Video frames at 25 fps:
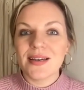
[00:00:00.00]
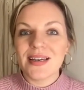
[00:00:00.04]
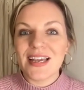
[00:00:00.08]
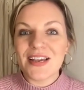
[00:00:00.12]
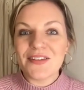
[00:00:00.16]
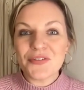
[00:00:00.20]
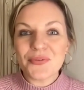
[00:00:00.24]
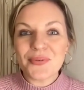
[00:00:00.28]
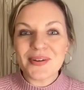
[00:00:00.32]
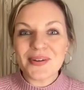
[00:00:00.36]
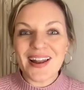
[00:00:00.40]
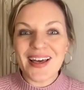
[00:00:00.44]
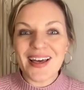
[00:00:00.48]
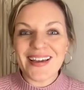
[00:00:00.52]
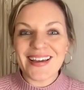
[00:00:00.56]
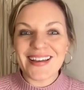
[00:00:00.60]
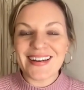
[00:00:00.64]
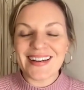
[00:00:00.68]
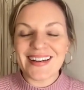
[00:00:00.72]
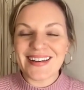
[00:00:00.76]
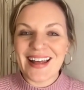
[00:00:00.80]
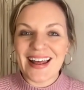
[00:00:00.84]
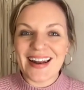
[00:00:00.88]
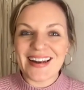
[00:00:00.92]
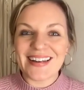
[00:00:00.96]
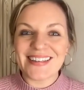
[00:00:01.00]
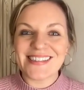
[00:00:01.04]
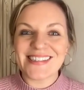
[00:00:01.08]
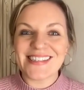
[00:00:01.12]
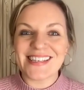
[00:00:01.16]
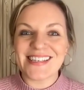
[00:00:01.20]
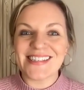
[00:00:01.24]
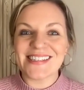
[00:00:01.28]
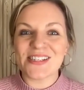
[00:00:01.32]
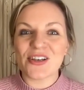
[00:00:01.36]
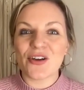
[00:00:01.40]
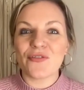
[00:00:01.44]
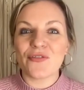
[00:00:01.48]
If you would like an
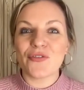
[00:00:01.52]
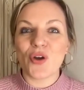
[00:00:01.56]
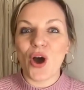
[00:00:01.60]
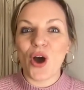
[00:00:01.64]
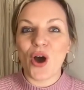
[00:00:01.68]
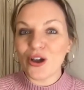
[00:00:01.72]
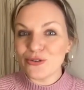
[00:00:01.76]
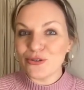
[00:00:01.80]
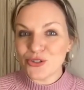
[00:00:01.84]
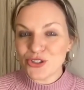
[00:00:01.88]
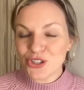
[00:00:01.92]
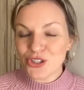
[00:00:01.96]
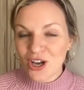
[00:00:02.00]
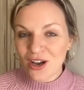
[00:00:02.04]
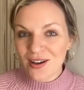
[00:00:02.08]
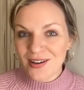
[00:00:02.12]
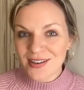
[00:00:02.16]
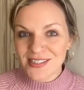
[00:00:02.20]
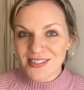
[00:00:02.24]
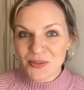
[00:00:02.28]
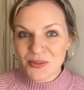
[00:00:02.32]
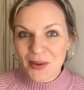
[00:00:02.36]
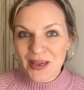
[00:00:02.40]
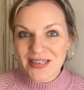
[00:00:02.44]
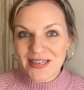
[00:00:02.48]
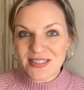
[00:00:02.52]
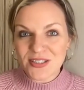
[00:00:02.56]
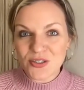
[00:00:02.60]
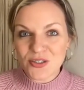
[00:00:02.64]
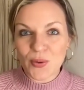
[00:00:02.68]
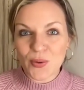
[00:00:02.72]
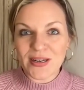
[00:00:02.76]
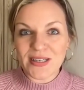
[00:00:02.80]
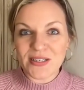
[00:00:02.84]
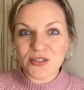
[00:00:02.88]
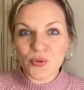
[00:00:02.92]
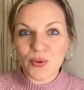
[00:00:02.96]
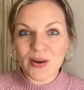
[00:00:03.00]
analysis of your own chart as we enter
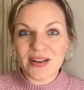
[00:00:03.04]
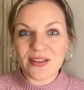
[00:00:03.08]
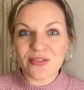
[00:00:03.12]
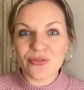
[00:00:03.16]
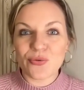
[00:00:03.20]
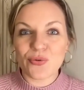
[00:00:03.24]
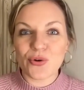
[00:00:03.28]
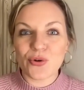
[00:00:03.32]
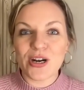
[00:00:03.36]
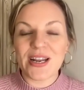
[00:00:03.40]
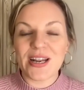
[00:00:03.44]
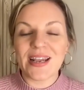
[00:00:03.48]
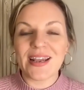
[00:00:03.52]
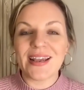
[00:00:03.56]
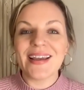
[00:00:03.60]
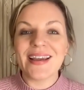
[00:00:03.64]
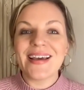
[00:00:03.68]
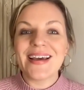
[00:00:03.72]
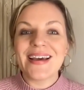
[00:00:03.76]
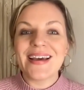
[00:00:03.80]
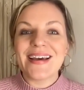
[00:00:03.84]
2023,